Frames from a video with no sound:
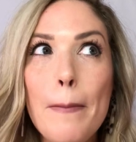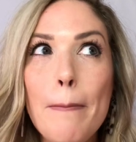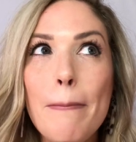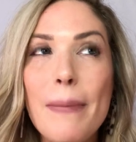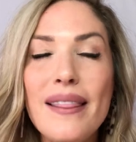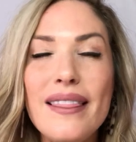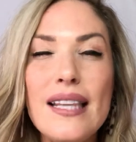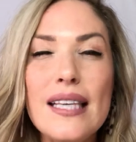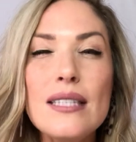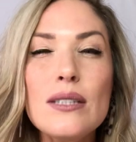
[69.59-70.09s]

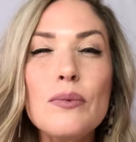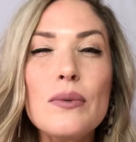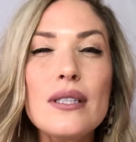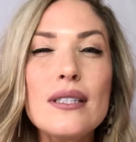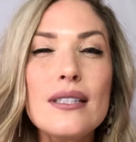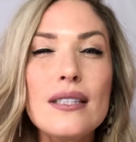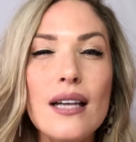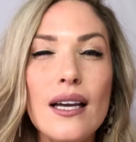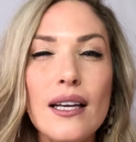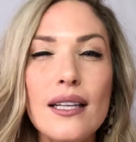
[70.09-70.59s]
But this
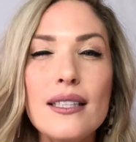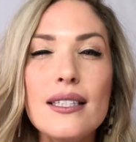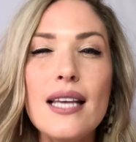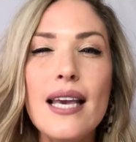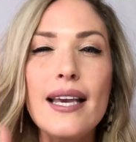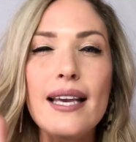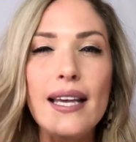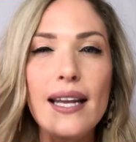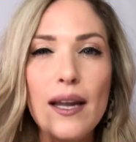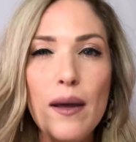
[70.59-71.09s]
one's gonna
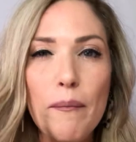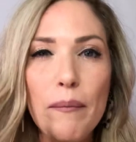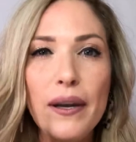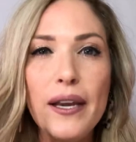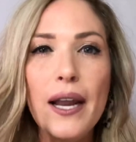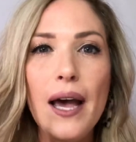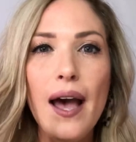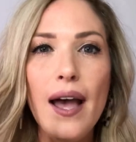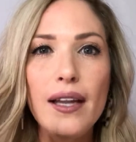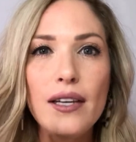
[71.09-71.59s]
take it up a
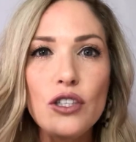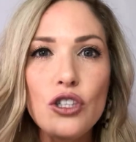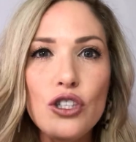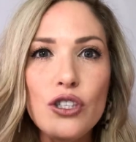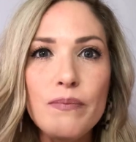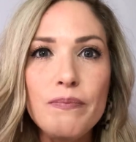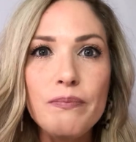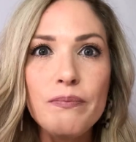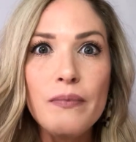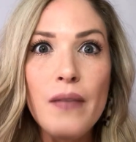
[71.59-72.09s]
notch.